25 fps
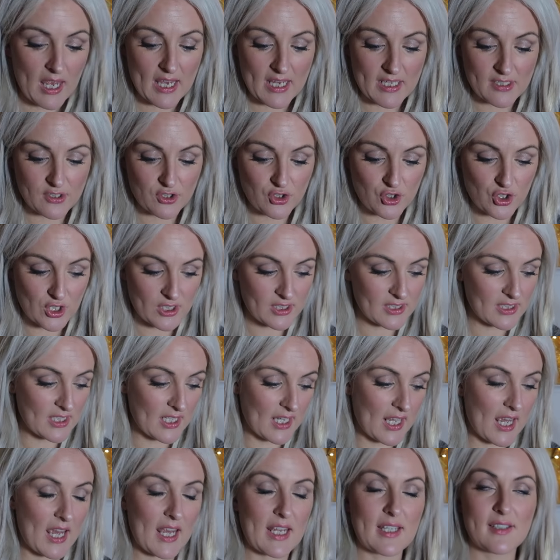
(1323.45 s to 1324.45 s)
It's just
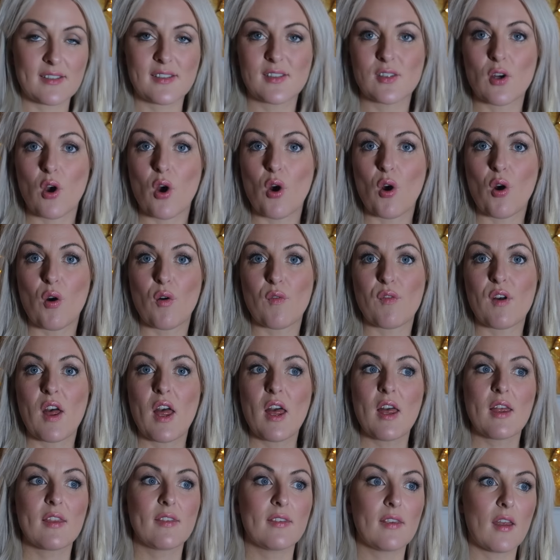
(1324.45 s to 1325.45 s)
a case of
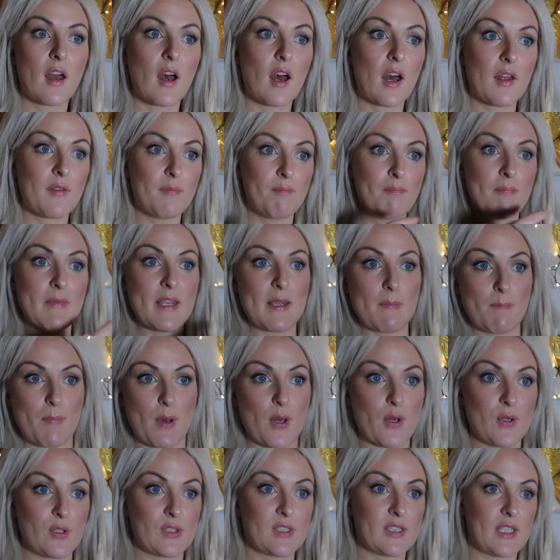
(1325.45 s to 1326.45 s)
me
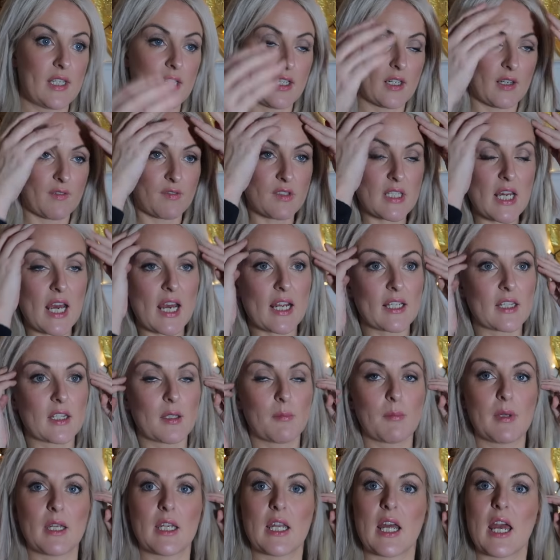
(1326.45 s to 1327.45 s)
posting, I've tagged
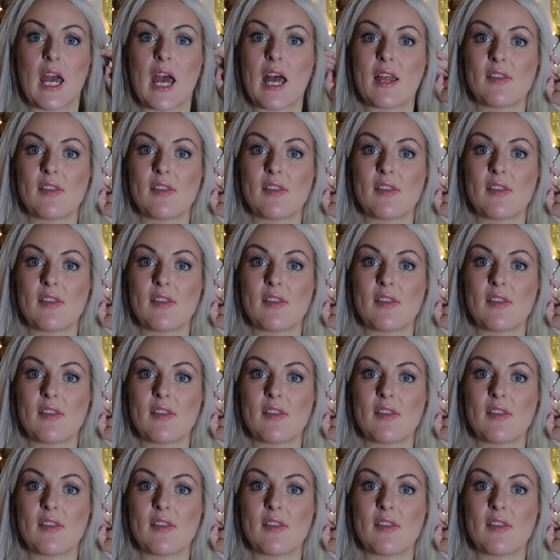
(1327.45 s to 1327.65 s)
them in it,